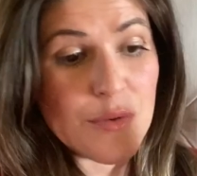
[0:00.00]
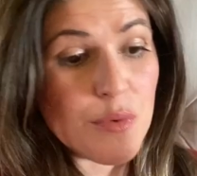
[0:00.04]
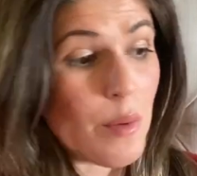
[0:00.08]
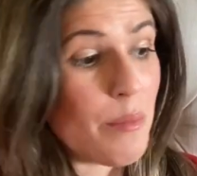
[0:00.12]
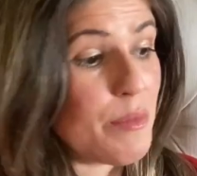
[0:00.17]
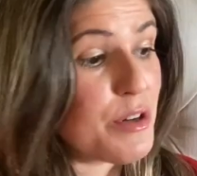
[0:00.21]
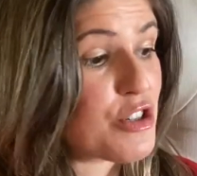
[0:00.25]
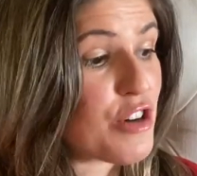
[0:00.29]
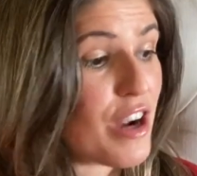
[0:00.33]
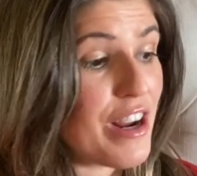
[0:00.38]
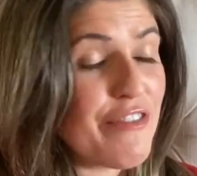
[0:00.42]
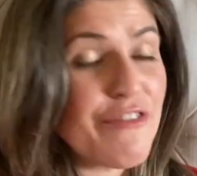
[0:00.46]
when we
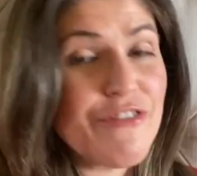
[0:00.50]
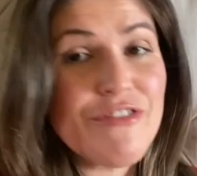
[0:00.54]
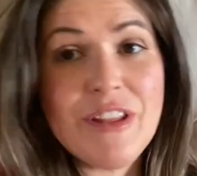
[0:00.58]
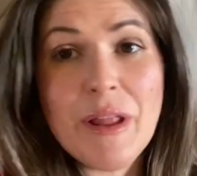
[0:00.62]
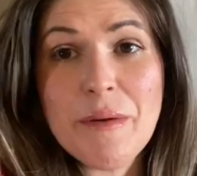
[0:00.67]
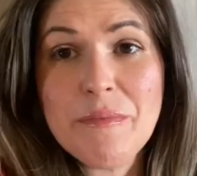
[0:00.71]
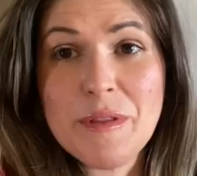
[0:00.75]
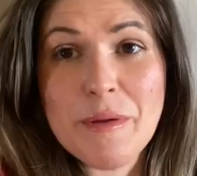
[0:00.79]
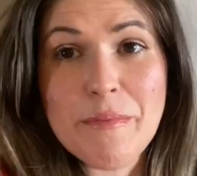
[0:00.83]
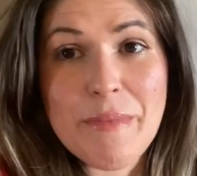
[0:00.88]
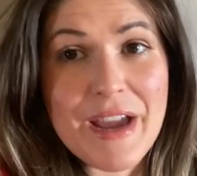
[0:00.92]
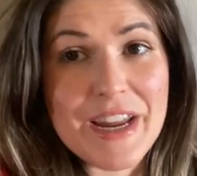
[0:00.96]
try and
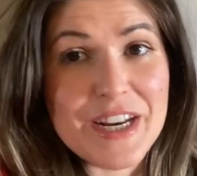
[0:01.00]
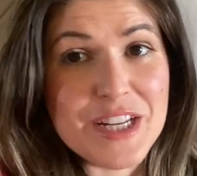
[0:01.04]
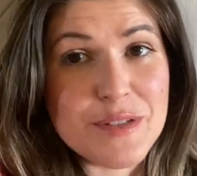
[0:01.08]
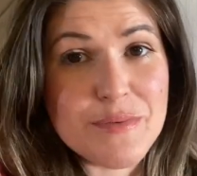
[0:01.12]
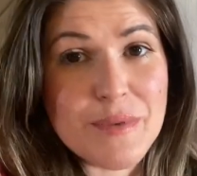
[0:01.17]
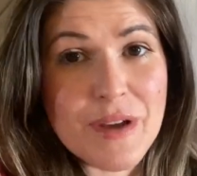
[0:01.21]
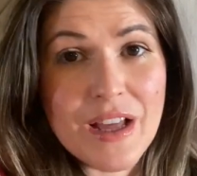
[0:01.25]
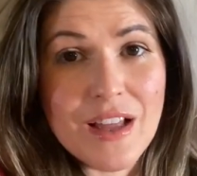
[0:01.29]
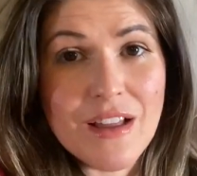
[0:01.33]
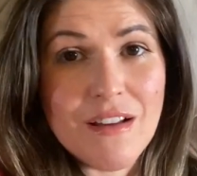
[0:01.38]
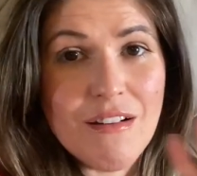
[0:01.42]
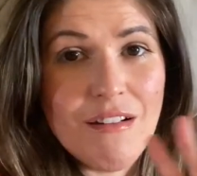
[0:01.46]
flip the bed as
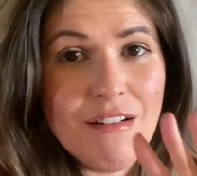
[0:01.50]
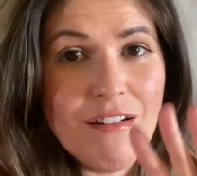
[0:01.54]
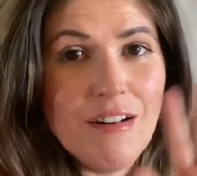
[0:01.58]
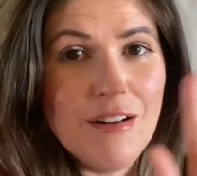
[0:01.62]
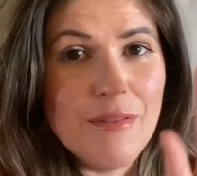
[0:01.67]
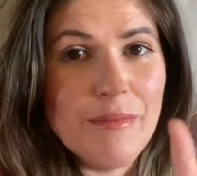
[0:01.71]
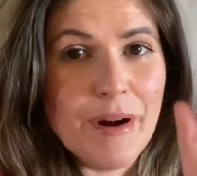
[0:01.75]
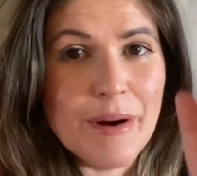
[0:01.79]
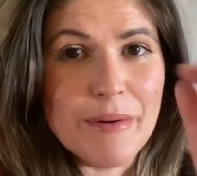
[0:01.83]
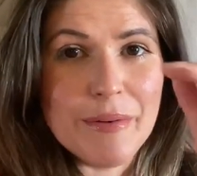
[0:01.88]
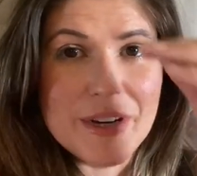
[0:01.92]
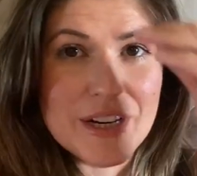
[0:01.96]
well, oh
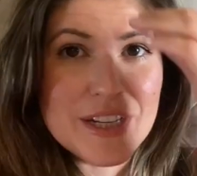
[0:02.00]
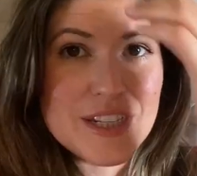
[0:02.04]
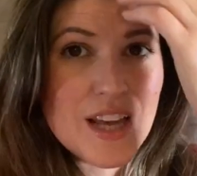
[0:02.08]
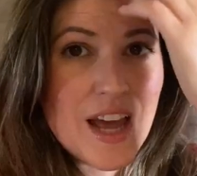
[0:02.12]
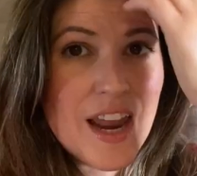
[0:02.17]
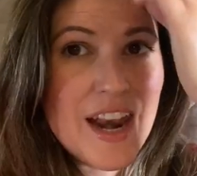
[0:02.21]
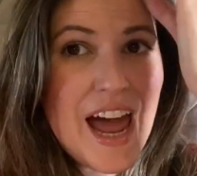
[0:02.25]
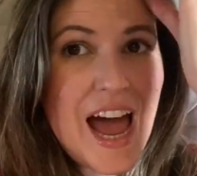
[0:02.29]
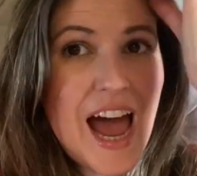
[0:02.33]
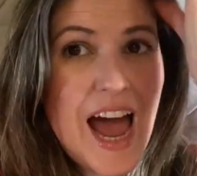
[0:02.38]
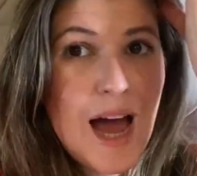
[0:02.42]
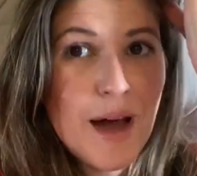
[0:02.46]
my word, it's
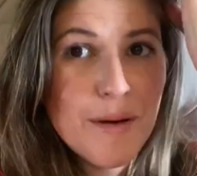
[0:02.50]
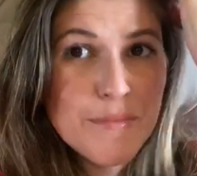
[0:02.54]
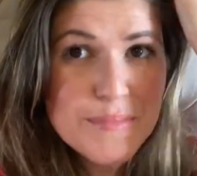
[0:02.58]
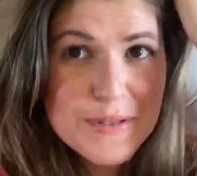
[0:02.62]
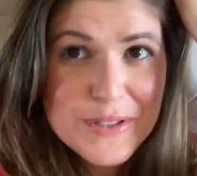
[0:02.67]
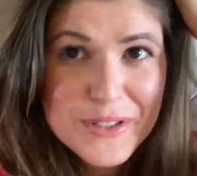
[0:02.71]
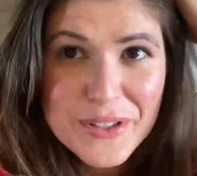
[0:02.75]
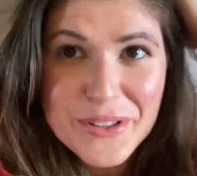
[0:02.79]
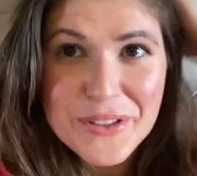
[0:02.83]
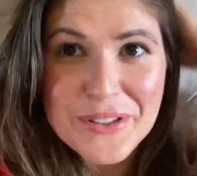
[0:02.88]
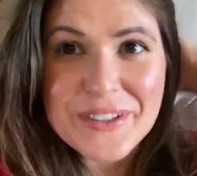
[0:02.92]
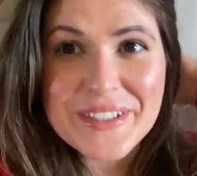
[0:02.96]
an
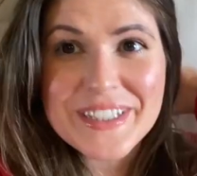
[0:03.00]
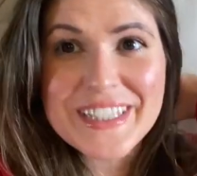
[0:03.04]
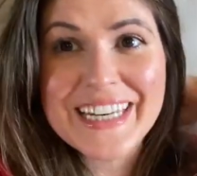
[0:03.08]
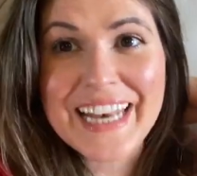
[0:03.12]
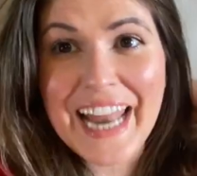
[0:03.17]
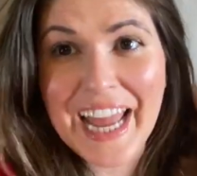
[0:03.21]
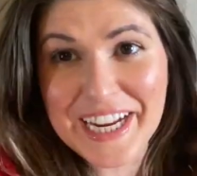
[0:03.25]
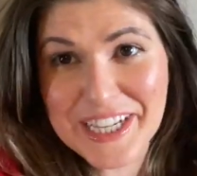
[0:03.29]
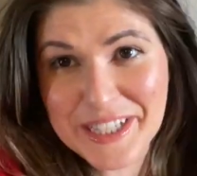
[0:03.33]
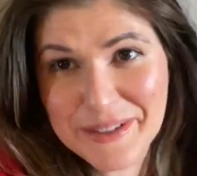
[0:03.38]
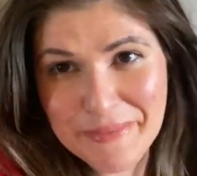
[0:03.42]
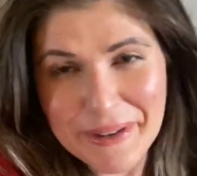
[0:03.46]
absolute
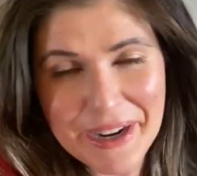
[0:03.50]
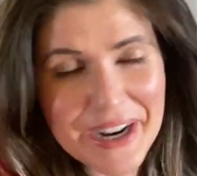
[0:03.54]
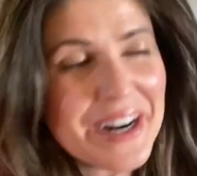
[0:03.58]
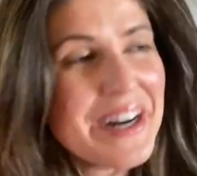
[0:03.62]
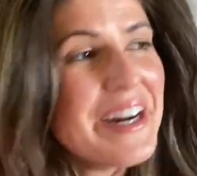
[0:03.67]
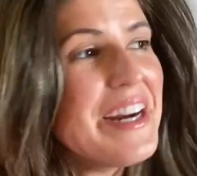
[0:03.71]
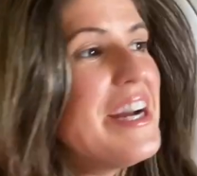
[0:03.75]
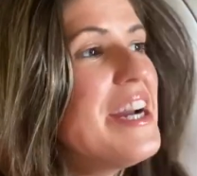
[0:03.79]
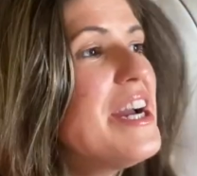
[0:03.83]
nightmare.